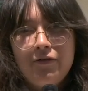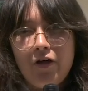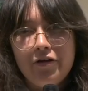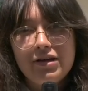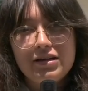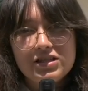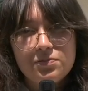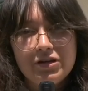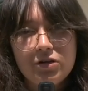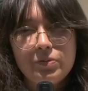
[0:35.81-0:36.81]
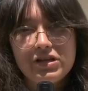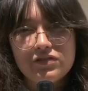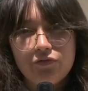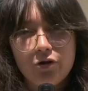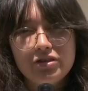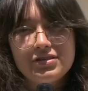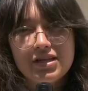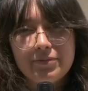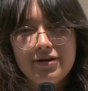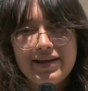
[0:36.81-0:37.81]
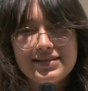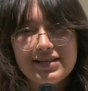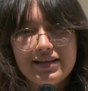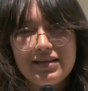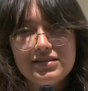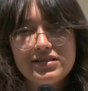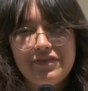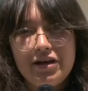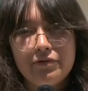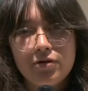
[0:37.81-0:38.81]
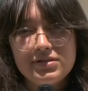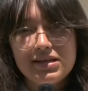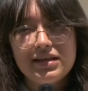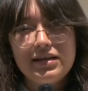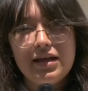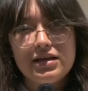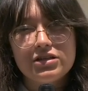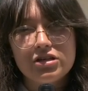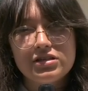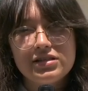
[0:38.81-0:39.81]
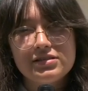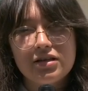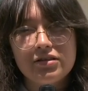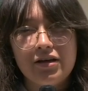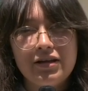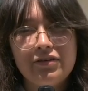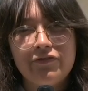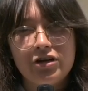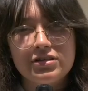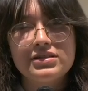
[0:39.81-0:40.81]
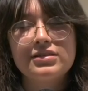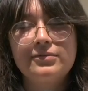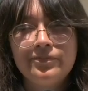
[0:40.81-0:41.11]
Ariana Springer placed fourth, Summer Night second, Savannah Road second, and Durston Saldana first.